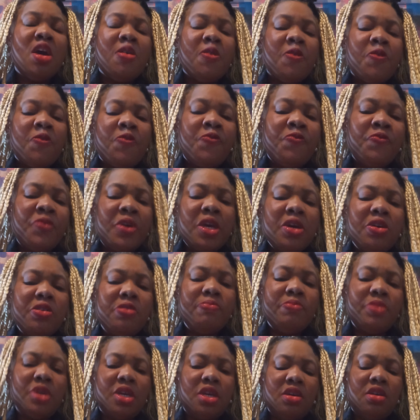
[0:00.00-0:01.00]

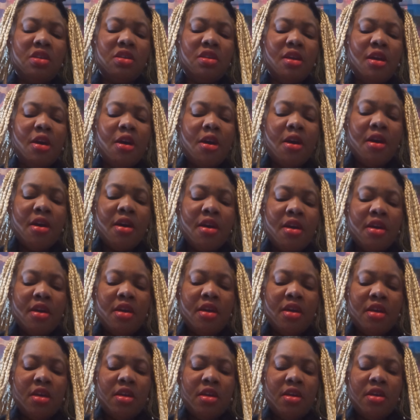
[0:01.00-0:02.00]
Fear mean
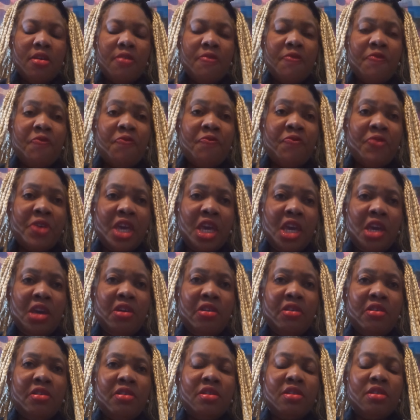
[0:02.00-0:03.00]

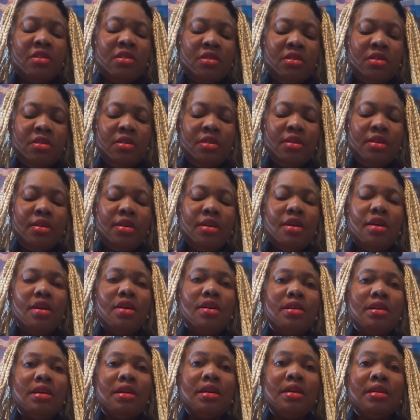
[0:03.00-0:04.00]
fear,
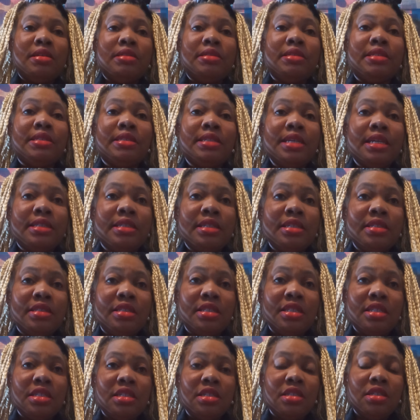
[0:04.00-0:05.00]

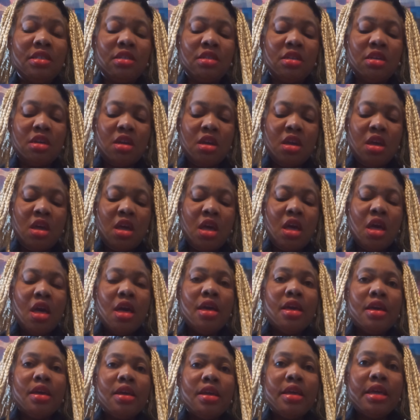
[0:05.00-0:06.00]
uncertainty
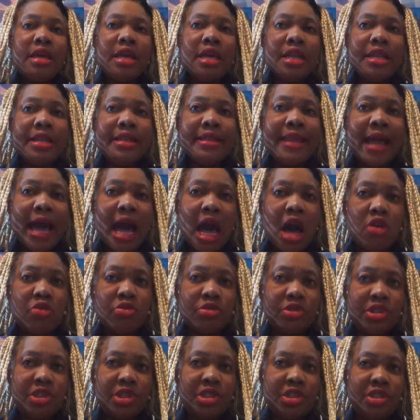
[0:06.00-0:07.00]
and
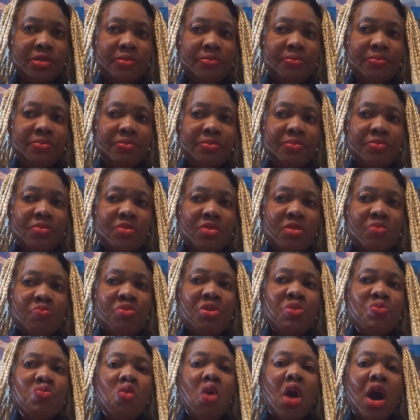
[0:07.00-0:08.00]
doubt.
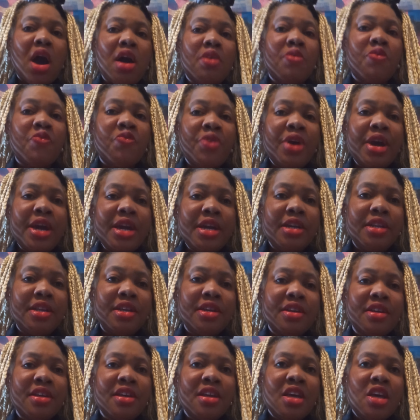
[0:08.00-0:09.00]
People are afraid,
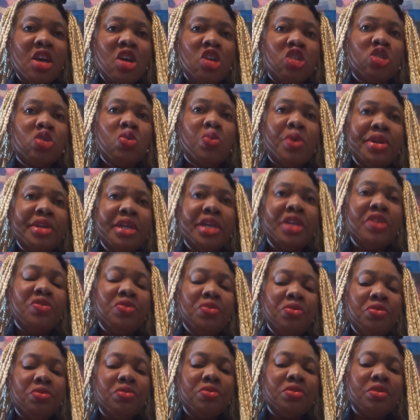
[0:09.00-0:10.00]
so what they
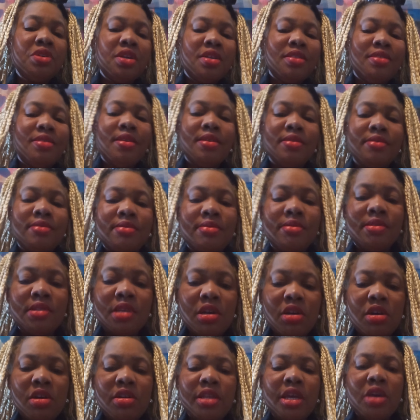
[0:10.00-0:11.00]
do, they
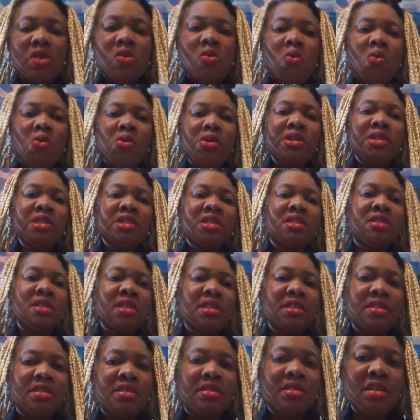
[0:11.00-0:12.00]
sell their coins,
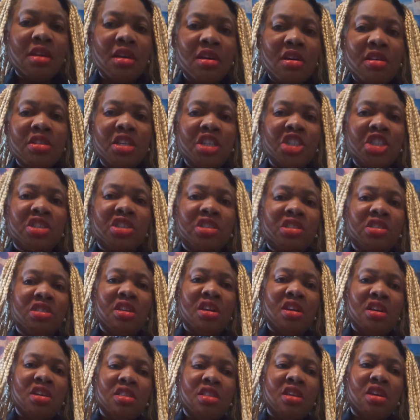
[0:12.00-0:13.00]
they sell
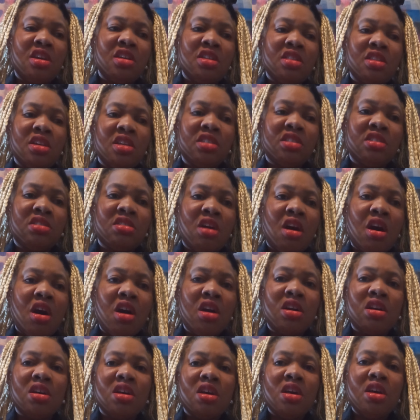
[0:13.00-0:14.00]

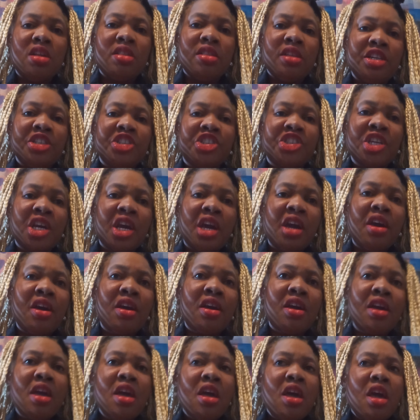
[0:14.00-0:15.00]
stock, they share,
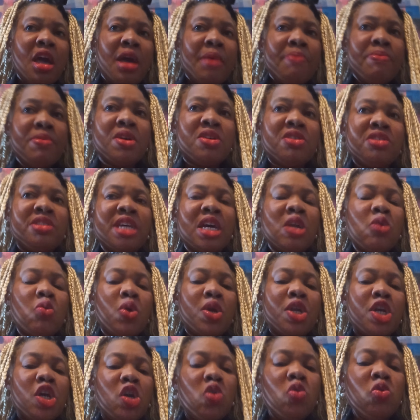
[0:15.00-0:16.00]
because they don't
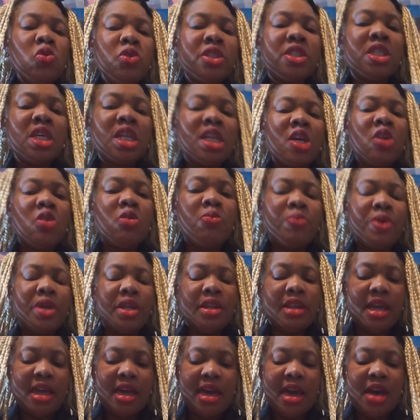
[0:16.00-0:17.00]
want to lose the little
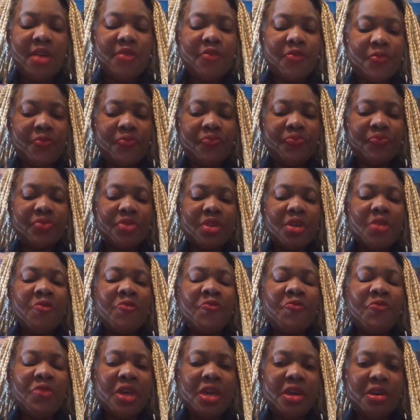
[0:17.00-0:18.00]
bit they have.
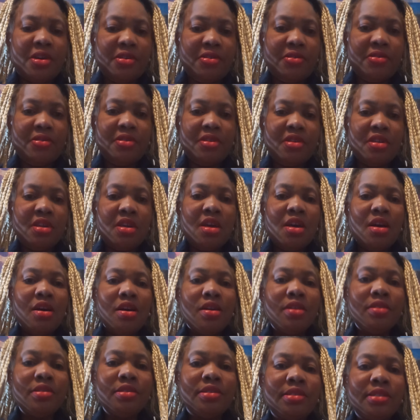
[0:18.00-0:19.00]
Fear,
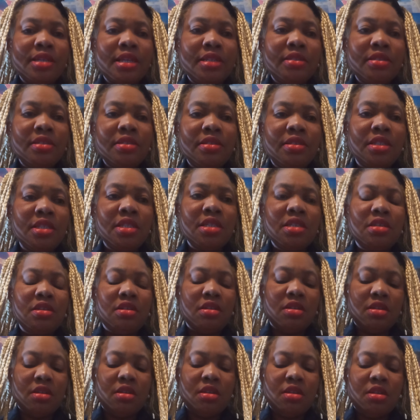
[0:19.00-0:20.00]

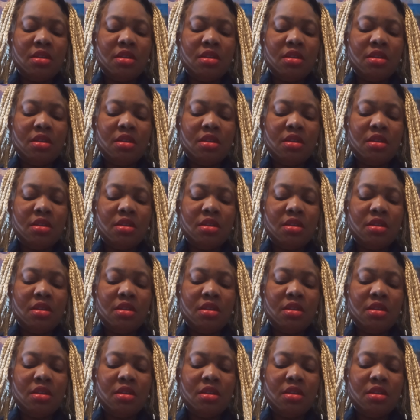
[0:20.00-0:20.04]
uncertainty,